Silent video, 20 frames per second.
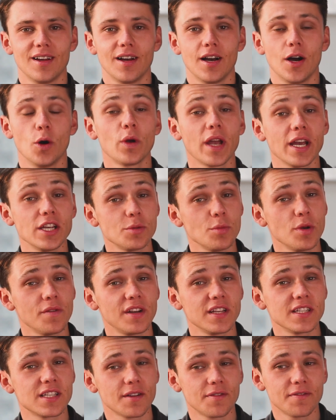Okay, so moving
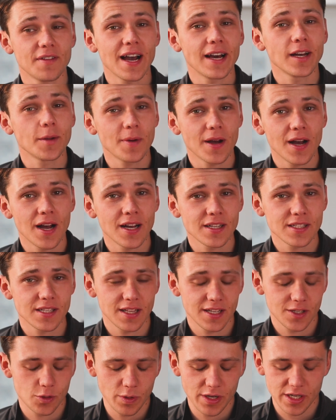into the final part of
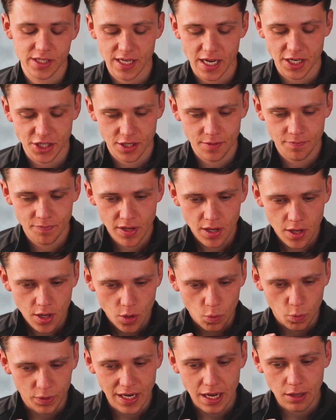this week's session,
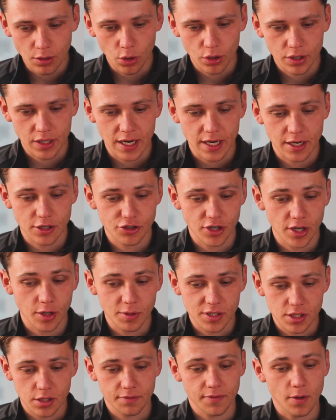we're now looking at a drill
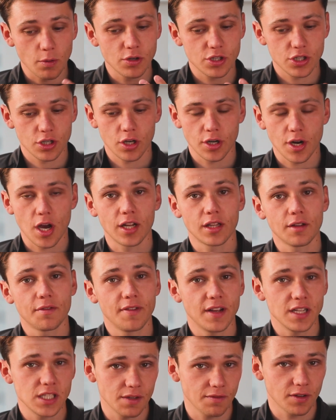which is focusing on our
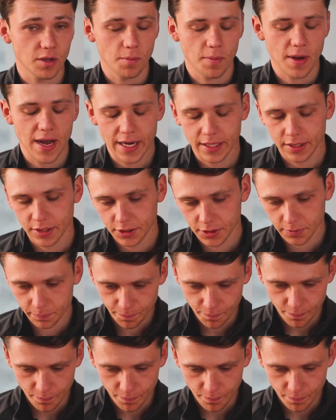defensive compactness.